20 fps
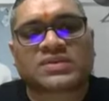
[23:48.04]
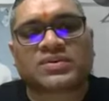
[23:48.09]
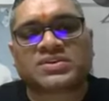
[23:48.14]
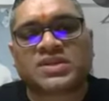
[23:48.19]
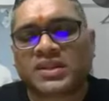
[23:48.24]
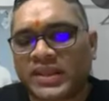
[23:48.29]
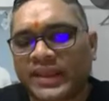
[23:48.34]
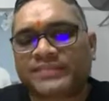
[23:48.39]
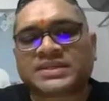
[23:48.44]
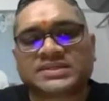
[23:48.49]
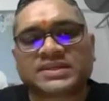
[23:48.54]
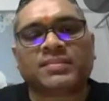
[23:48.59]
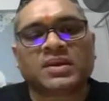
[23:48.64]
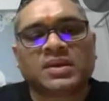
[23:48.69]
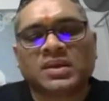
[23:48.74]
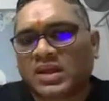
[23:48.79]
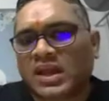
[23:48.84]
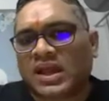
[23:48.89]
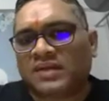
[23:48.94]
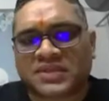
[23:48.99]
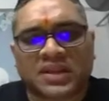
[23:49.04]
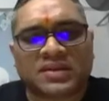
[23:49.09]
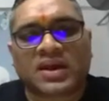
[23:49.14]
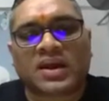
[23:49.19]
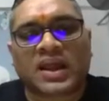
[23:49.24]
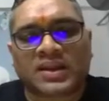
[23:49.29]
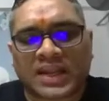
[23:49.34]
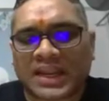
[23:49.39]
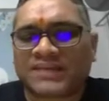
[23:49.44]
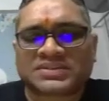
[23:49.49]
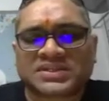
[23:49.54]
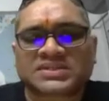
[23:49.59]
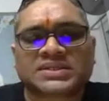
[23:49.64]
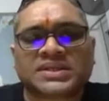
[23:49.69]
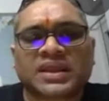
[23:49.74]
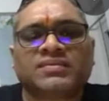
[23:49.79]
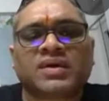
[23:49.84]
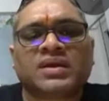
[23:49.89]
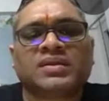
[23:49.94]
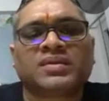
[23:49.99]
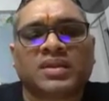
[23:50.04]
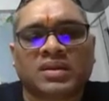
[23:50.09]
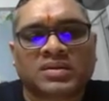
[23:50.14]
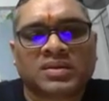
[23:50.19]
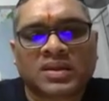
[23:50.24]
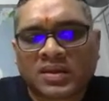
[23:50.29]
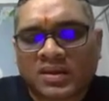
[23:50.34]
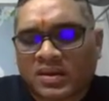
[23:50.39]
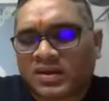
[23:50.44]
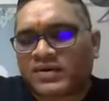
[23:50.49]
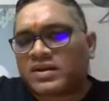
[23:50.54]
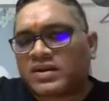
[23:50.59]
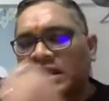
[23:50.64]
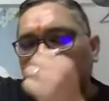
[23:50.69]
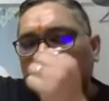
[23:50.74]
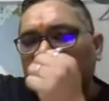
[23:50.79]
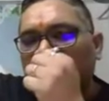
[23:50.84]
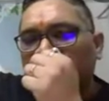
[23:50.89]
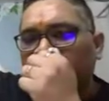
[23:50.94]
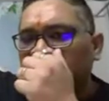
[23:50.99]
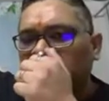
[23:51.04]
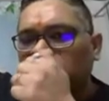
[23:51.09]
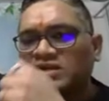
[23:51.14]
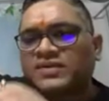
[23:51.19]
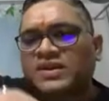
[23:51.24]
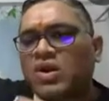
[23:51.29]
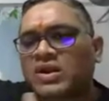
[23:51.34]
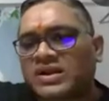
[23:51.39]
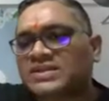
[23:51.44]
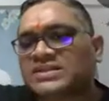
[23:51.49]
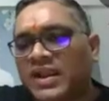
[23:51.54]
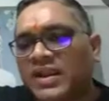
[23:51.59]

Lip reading: AIMS exam. I have seen and I was discussing in our Telegram group, and students were not understanding.